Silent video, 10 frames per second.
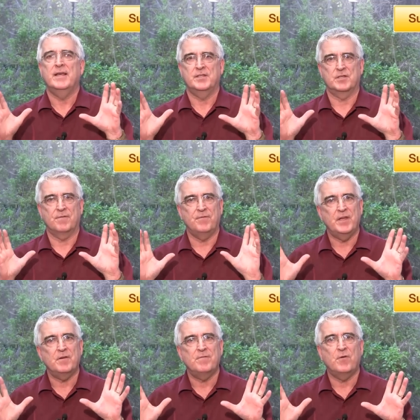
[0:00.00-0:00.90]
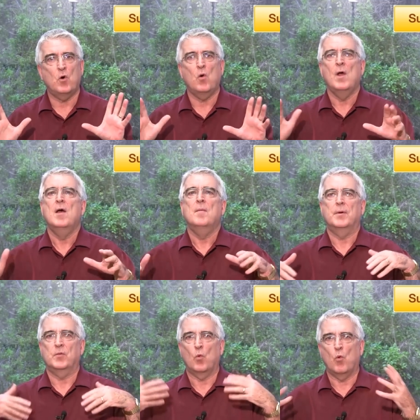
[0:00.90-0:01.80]
He's a defeated foe,
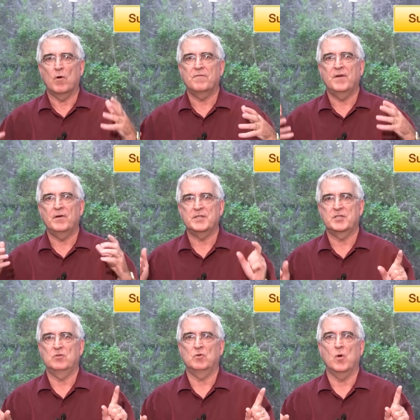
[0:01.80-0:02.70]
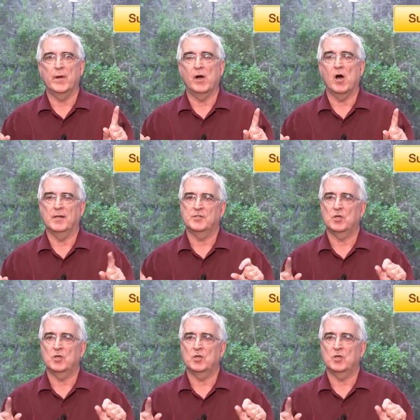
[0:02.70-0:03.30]
but the warfare is still going on.